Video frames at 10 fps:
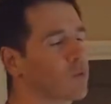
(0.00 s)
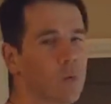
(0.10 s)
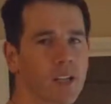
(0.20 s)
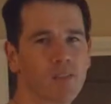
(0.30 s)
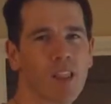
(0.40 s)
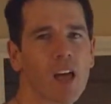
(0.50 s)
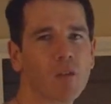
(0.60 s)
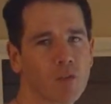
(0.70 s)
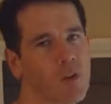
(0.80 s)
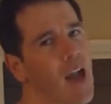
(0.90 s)
Wheel of Life.
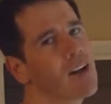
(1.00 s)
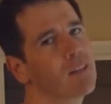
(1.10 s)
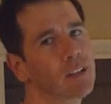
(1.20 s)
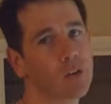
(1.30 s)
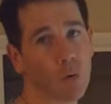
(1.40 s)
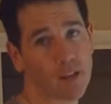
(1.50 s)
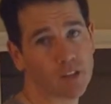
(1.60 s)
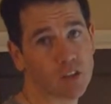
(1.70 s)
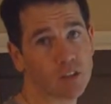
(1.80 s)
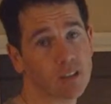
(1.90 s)
If you have any
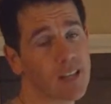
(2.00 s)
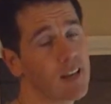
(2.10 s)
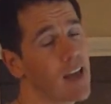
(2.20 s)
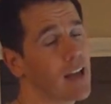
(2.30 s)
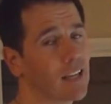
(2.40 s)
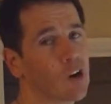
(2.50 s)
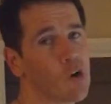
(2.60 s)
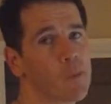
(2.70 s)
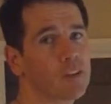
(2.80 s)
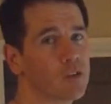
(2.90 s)
questions, any
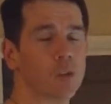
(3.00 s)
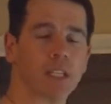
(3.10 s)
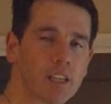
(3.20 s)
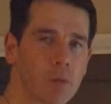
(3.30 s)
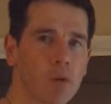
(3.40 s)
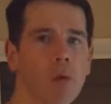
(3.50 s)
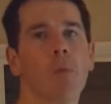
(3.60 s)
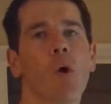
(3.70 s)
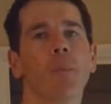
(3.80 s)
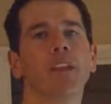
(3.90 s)
comments, you can leave them at the
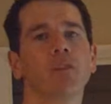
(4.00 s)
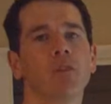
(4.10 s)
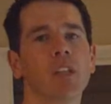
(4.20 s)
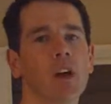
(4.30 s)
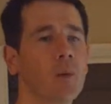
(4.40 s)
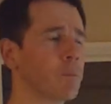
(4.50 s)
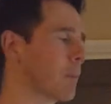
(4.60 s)
bottom of this video.